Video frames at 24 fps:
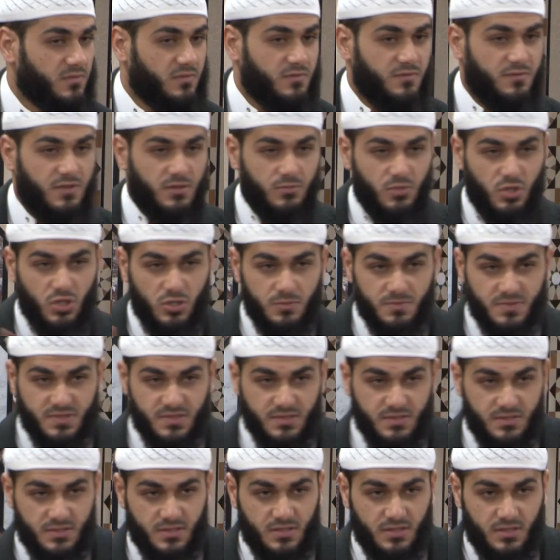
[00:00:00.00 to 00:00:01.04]
From
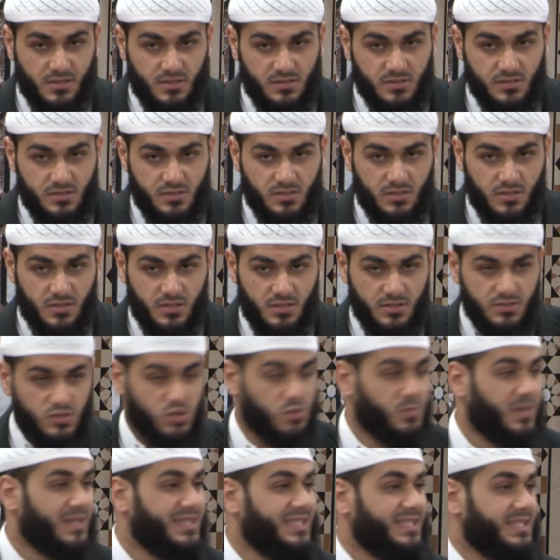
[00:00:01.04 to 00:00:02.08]
Homs to
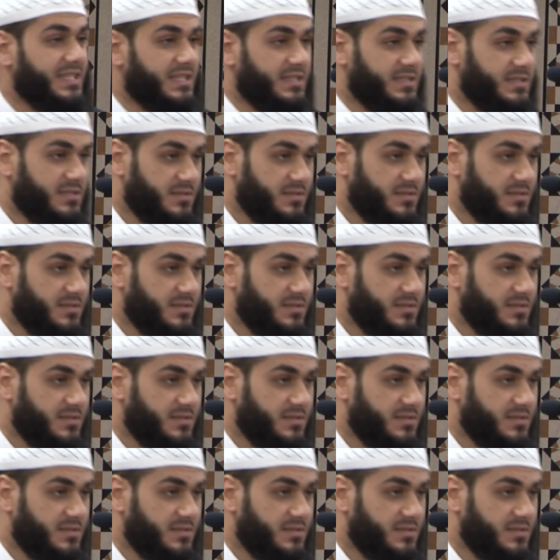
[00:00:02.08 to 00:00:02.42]
Medina.